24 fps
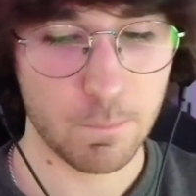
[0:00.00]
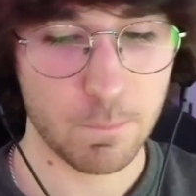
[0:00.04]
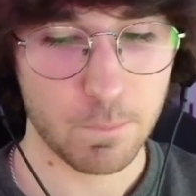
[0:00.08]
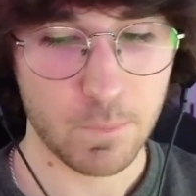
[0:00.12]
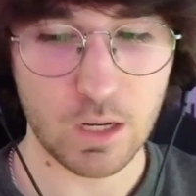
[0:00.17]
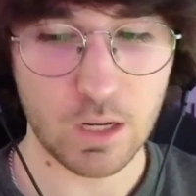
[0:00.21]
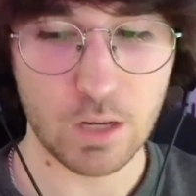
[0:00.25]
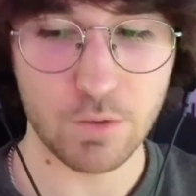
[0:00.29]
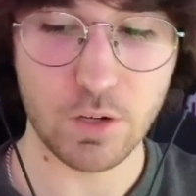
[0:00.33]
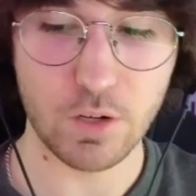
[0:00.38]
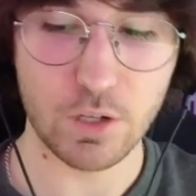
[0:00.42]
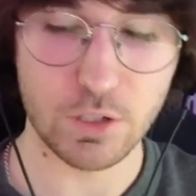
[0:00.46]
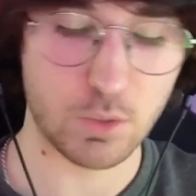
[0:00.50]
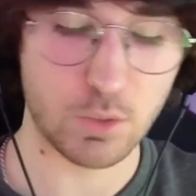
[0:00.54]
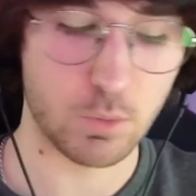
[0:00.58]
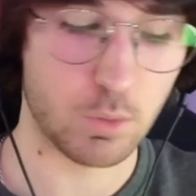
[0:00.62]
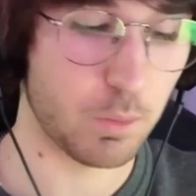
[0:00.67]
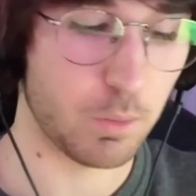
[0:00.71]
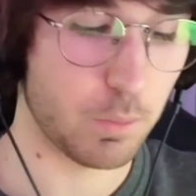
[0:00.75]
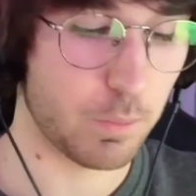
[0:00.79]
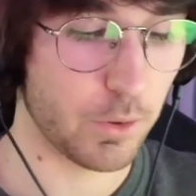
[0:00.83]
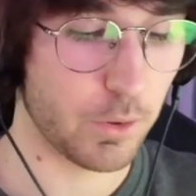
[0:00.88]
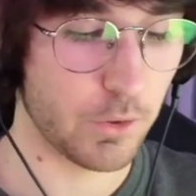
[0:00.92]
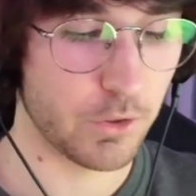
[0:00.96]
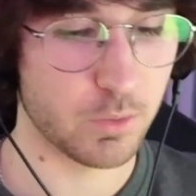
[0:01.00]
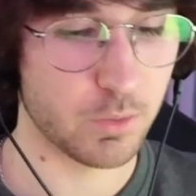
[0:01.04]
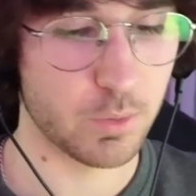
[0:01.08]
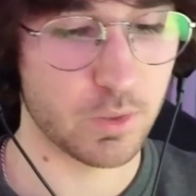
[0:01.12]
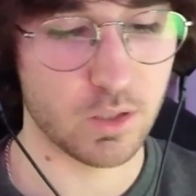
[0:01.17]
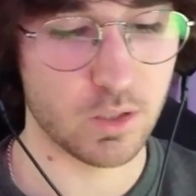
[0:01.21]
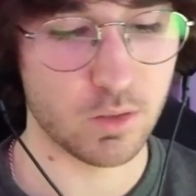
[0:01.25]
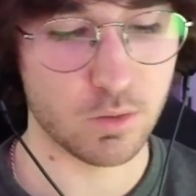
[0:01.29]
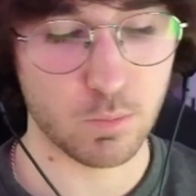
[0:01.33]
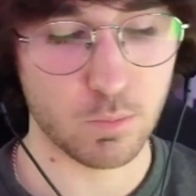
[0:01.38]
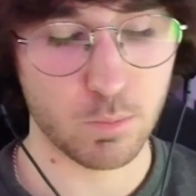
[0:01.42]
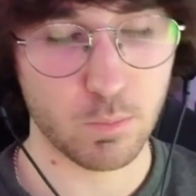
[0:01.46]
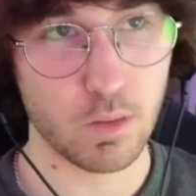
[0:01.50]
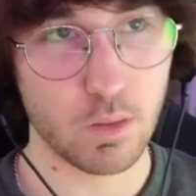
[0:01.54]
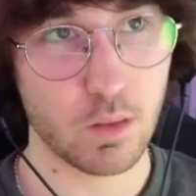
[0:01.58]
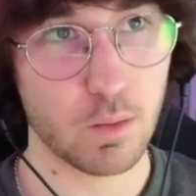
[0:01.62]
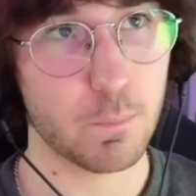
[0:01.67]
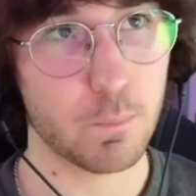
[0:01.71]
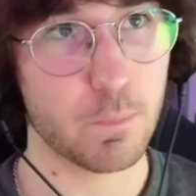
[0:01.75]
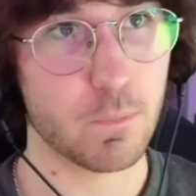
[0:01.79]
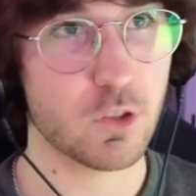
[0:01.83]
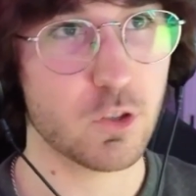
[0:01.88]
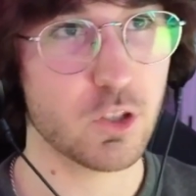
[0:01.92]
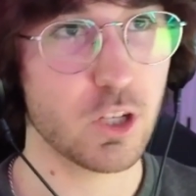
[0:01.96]
the definition that we propose, because
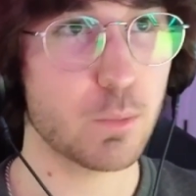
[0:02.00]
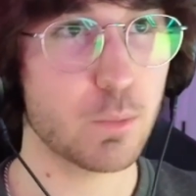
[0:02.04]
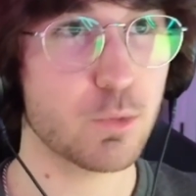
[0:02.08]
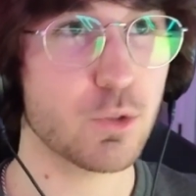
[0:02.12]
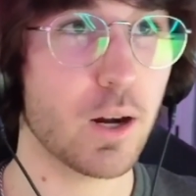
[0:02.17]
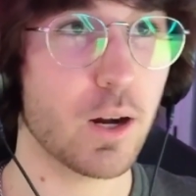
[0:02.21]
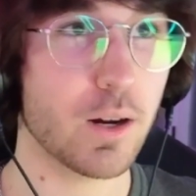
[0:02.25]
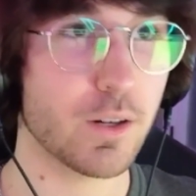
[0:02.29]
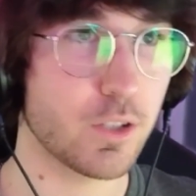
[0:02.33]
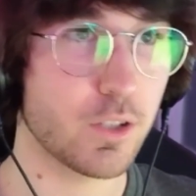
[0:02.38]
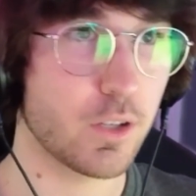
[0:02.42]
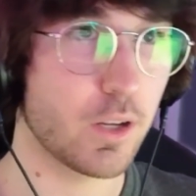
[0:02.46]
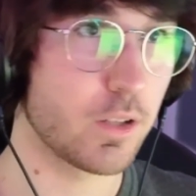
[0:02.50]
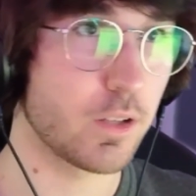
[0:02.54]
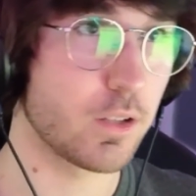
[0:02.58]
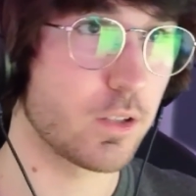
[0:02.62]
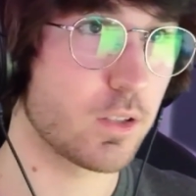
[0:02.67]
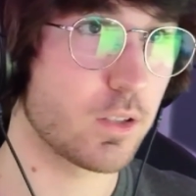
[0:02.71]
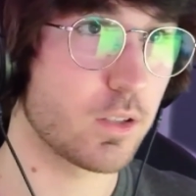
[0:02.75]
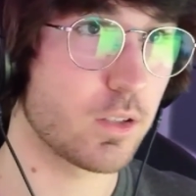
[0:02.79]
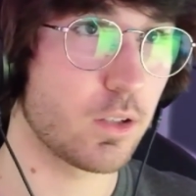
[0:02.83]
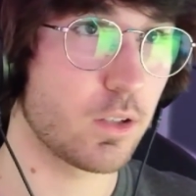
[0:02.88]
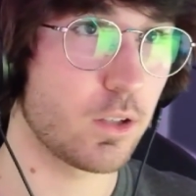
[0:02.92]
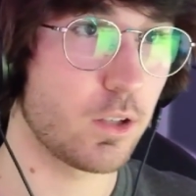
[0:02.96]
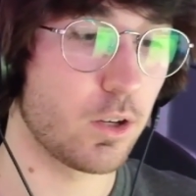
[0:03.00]
chain abstraction, as